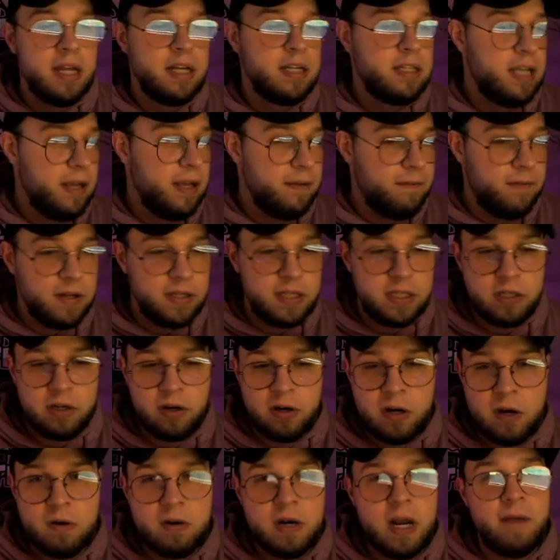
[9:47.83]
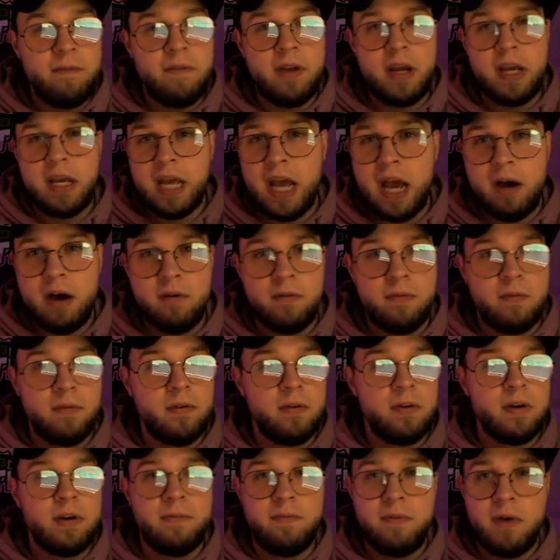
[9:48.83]
defenses are going to have to account
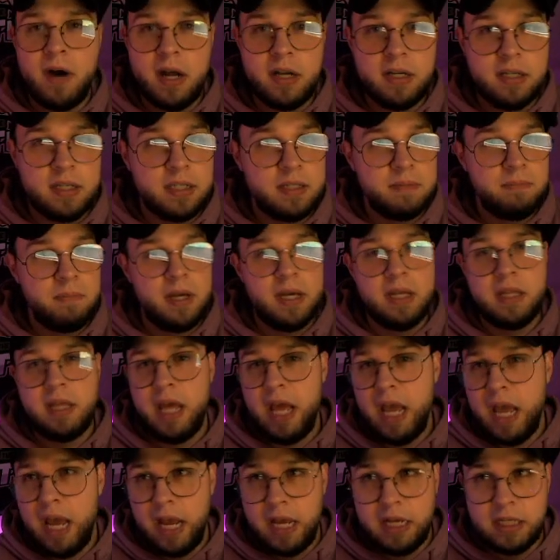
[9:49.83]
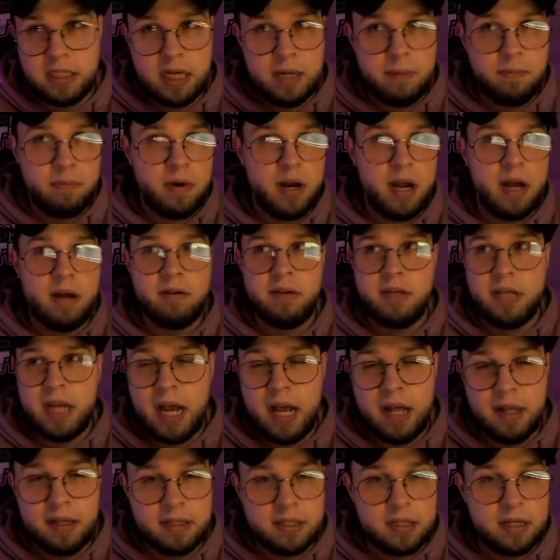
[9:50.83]
for Devonta Smith, A.J. Brown,
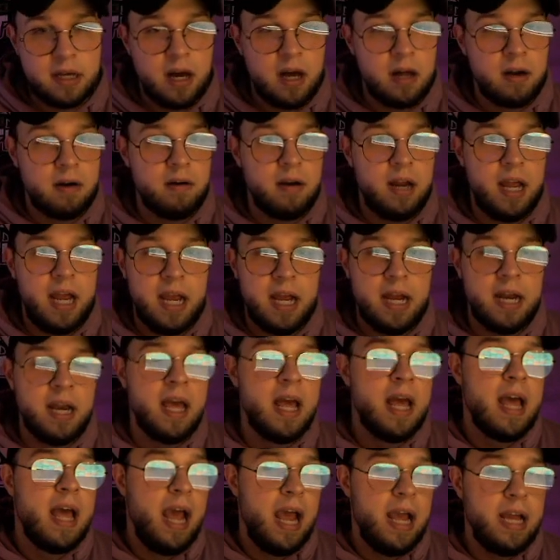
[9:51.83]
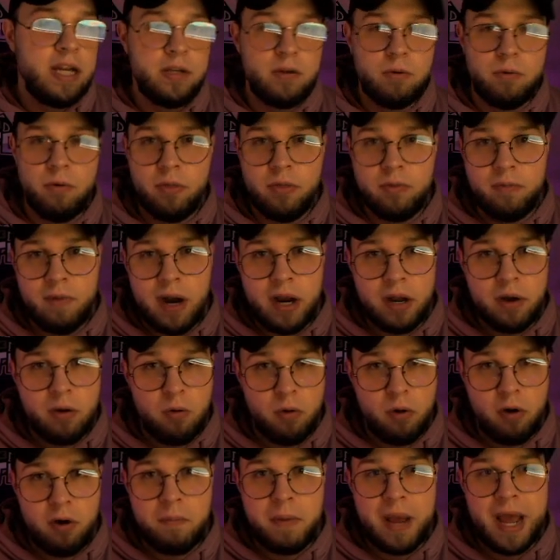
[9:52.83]
Dallas Goedert, and a dual threat
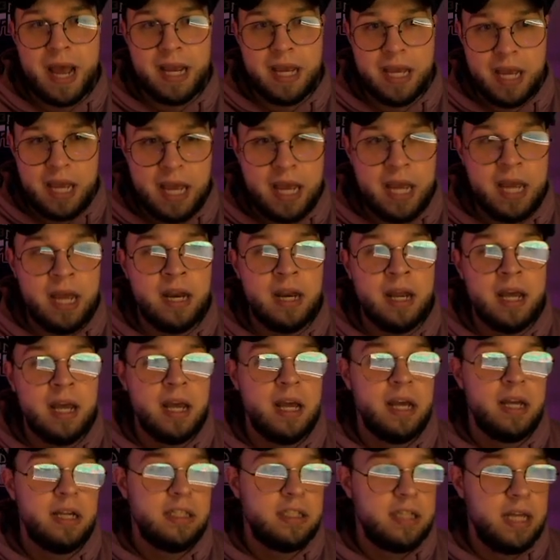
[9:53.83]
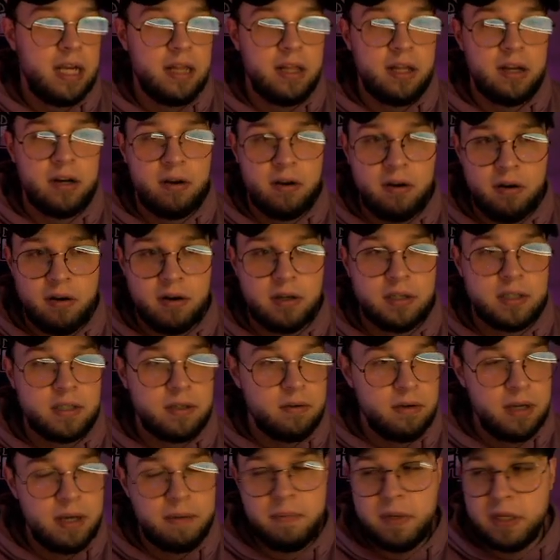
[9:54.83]
quarterback in Jalen Hurts. So
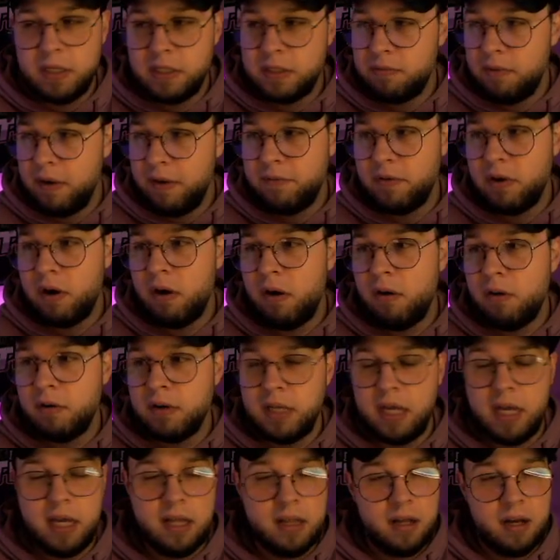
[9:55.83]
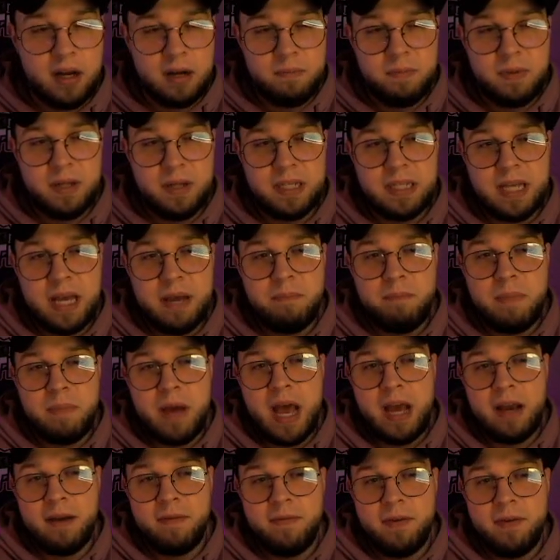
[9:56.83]
give me Swift all day long. Plus that
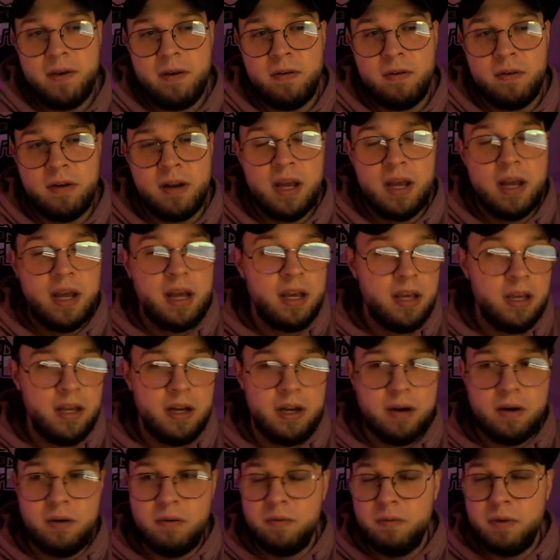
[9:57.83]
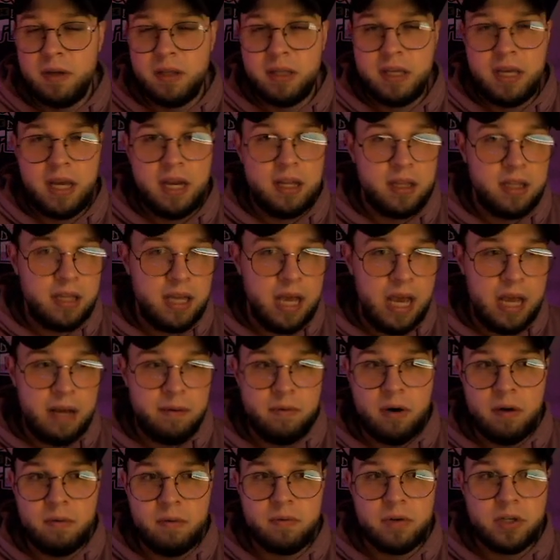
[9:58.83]
backfield, with Kenneth
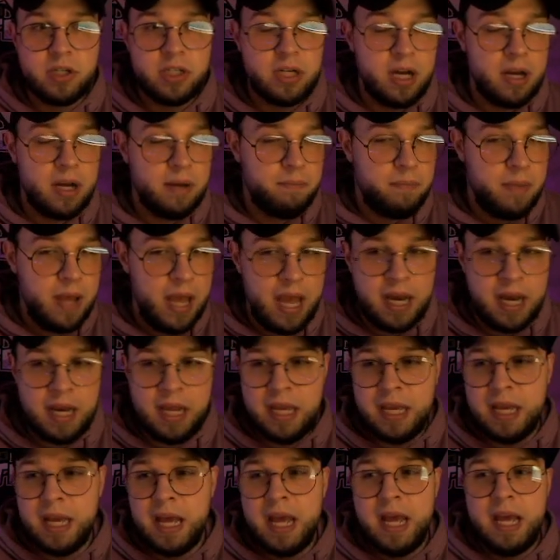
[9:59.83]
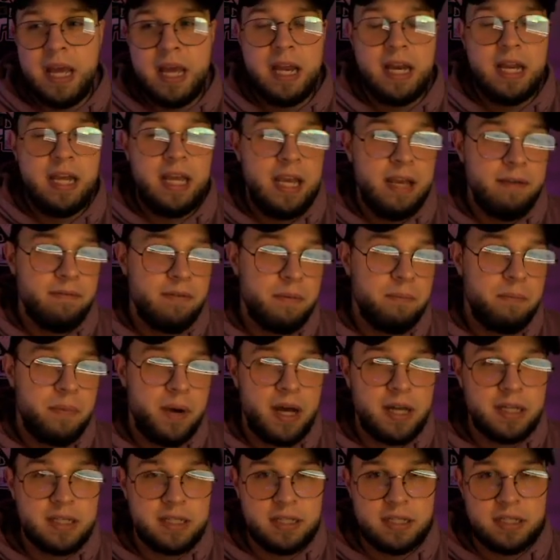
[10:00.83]
Gainwell, Rashad Penny, and even
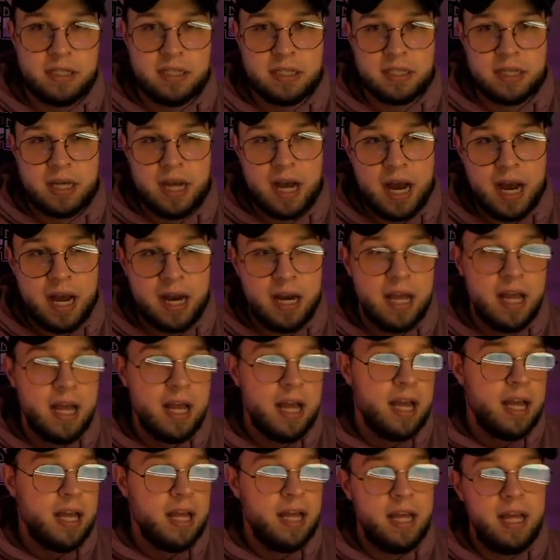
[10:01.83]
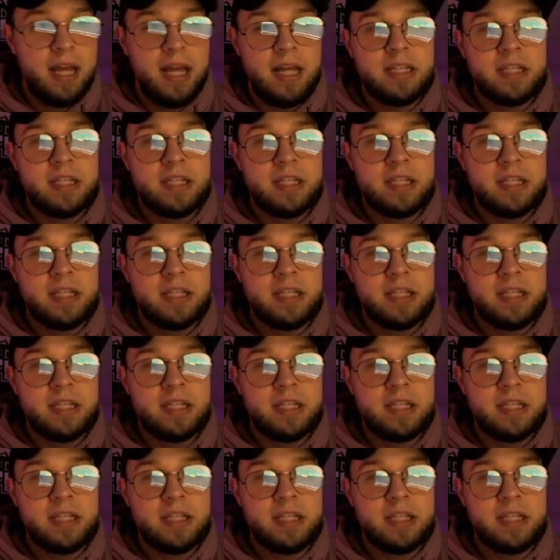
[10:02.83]
Boston Scott, it's